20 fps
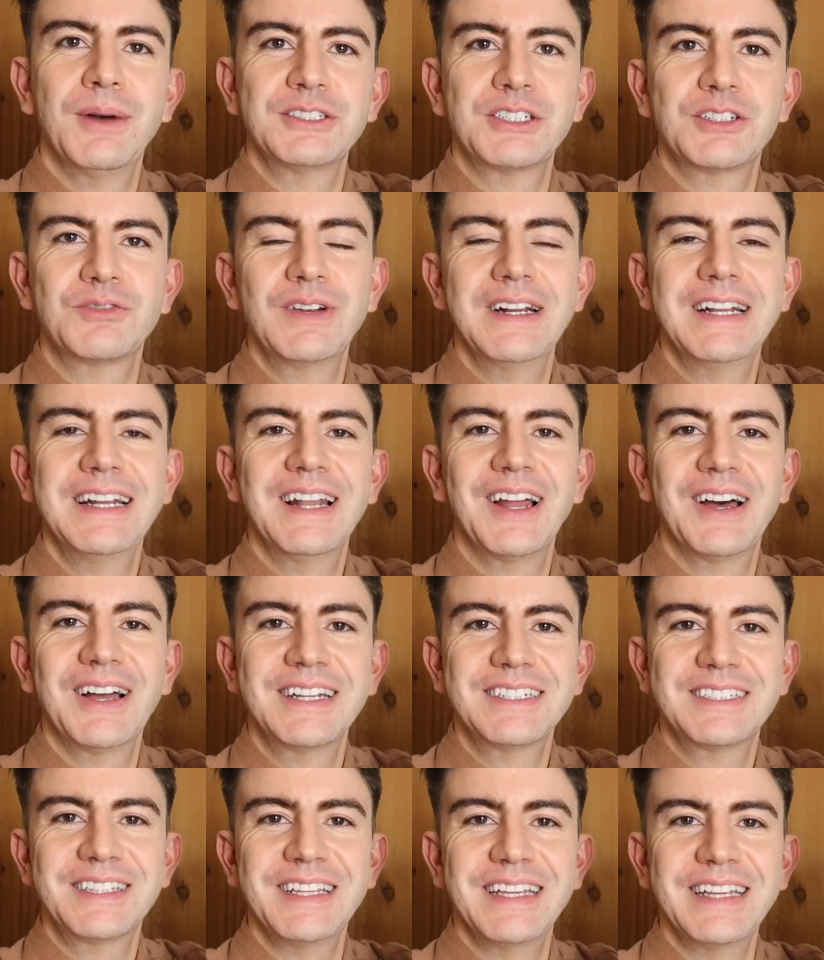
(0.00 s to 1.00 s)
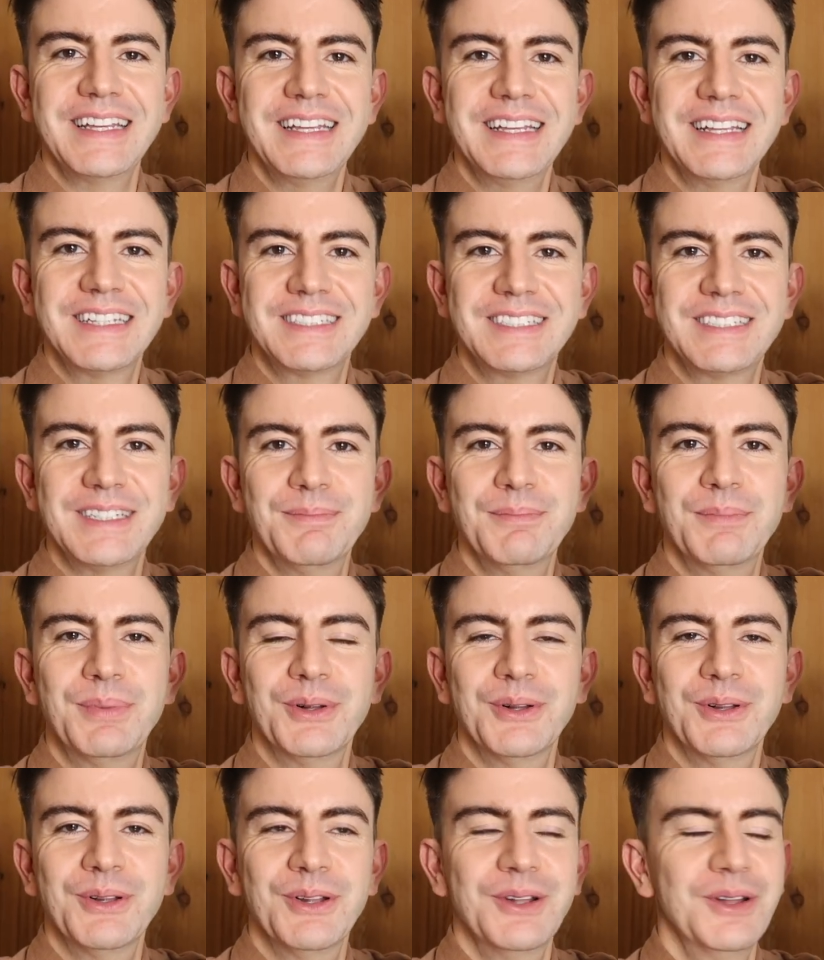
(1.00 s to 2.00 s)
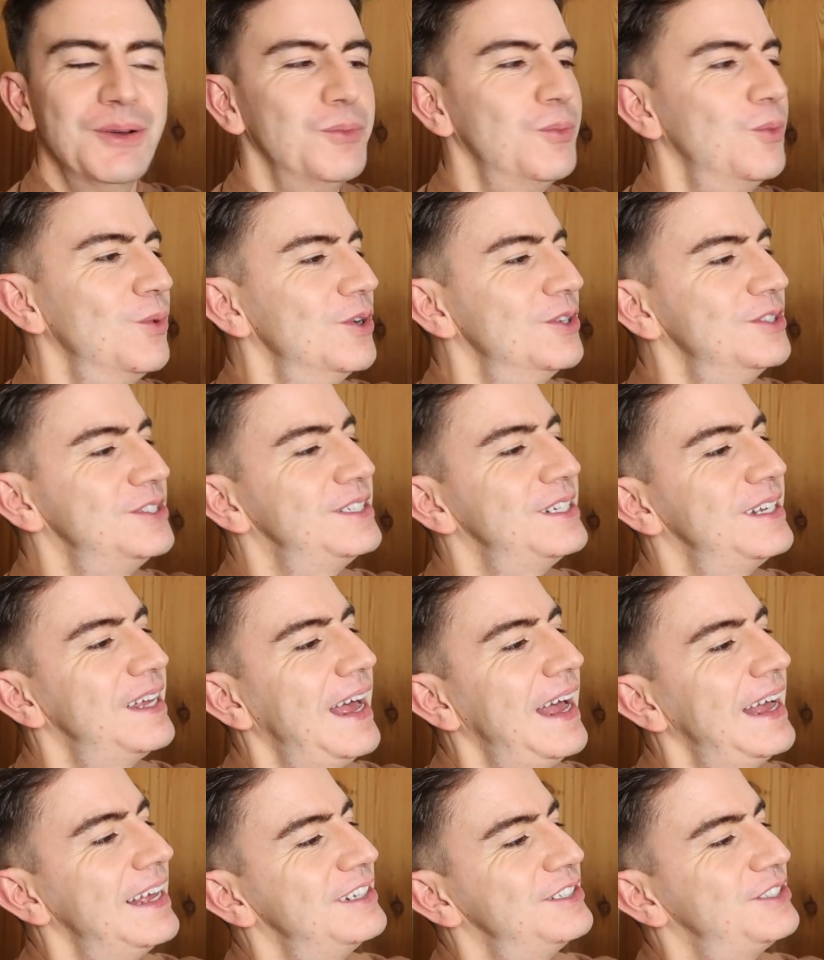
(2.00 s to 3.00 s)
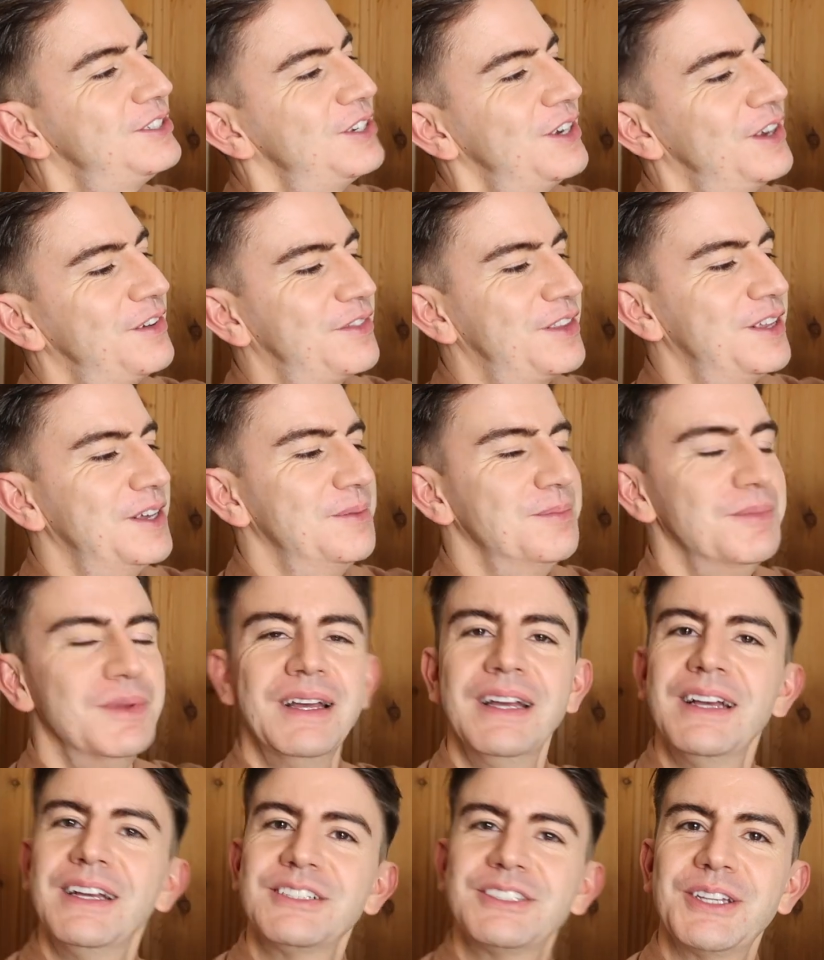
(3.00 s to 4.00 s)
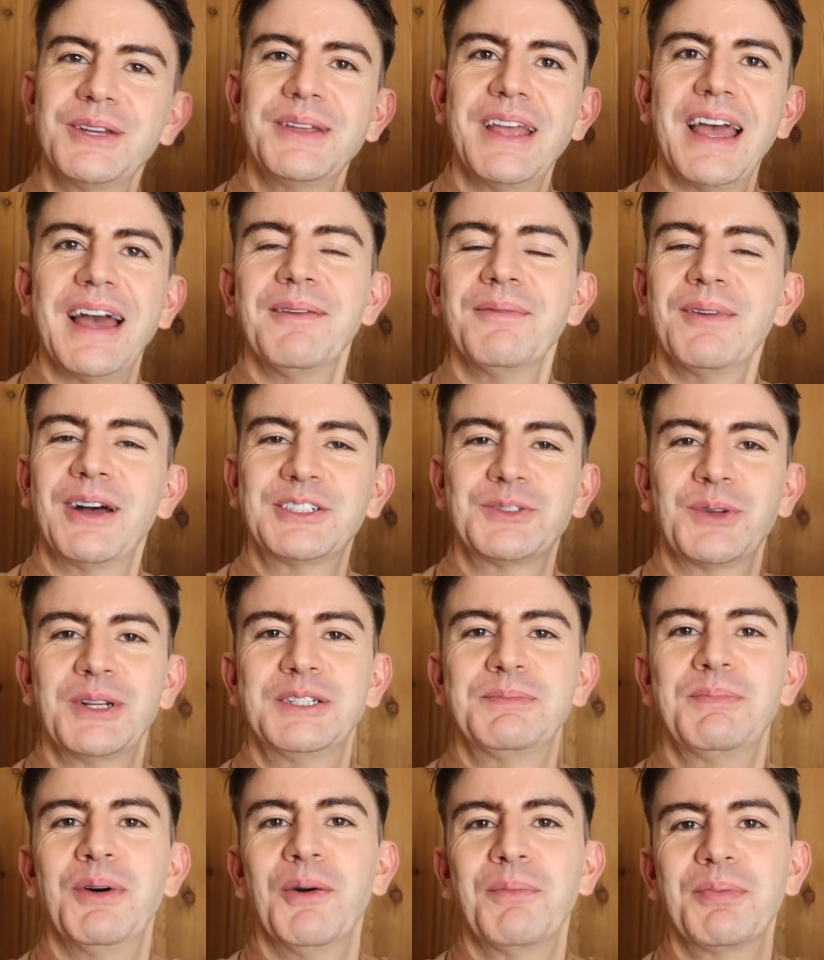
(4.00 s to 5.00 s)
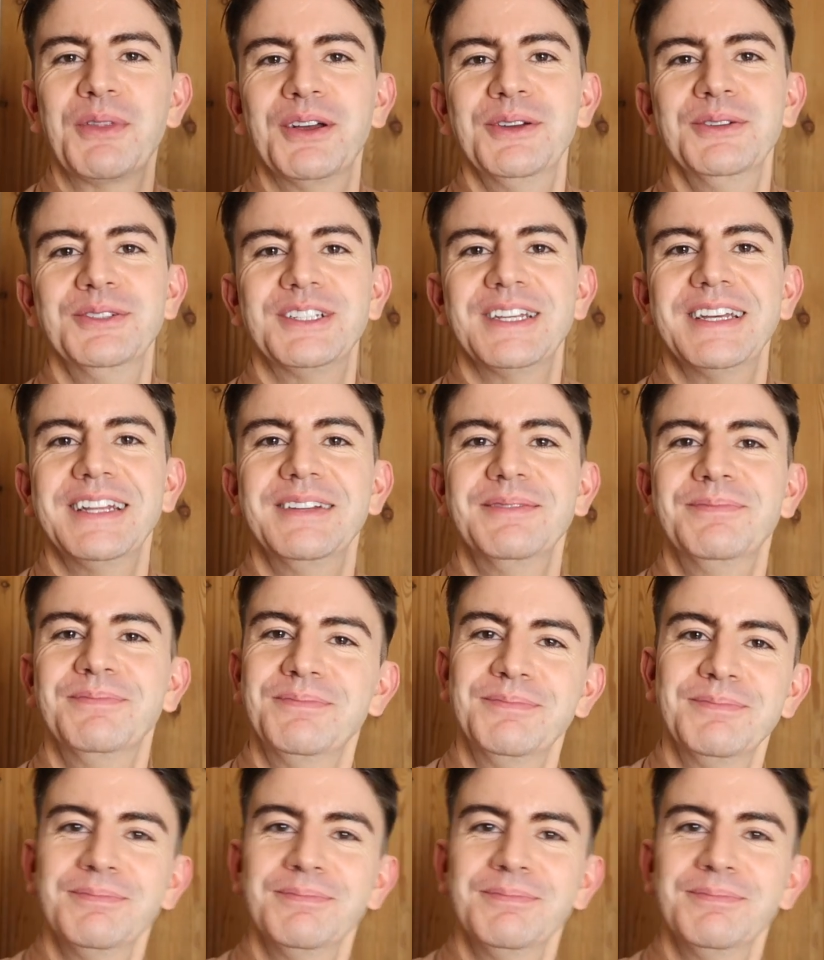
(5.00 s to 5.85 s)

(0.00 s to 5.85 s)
I just really liked the simple wood edge of them. So yeah, I just wanted to pop those in.